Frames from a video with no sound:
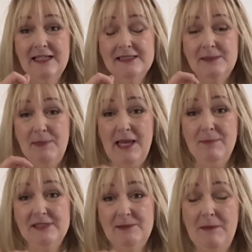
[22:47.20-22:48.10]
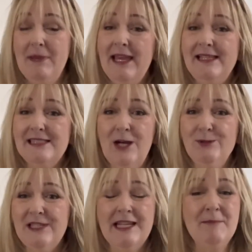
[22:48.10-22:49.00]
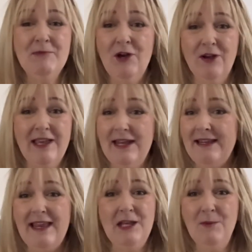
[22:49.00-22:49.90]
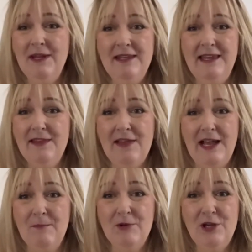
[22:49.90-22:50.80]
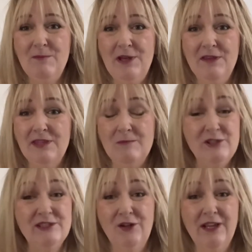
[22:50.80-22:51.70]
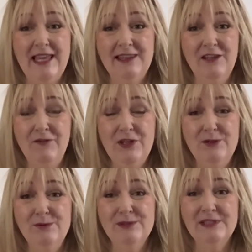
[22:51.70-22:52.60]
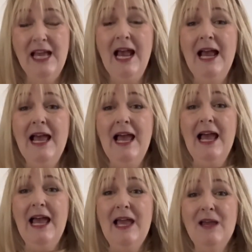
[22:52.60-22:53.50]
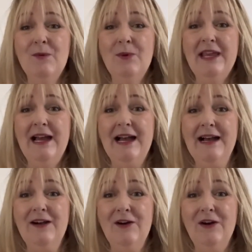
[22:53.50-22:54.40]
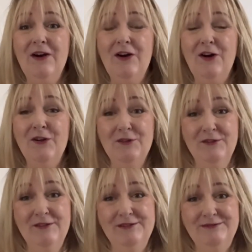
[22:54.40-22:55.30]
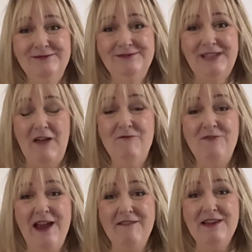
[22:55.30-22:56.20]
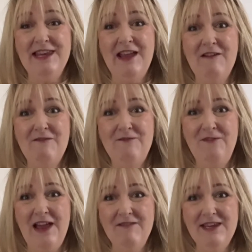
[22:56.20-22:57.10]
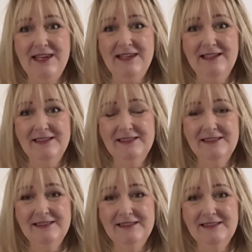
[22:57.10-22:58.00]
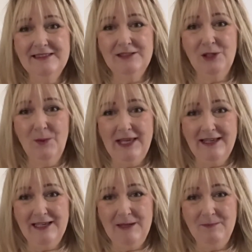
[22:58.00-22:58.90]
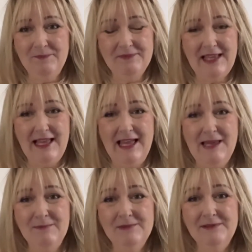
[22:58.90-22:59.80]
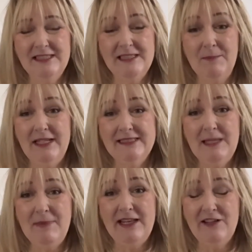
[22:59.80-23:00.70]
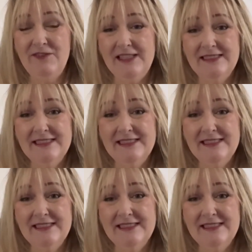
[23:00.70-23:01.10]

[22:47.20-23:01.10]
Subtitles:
To be able to be paid out, and I'm not getting anywhere near that per month. I'm just not getting the views. We are on a very, very low income, disability benefit and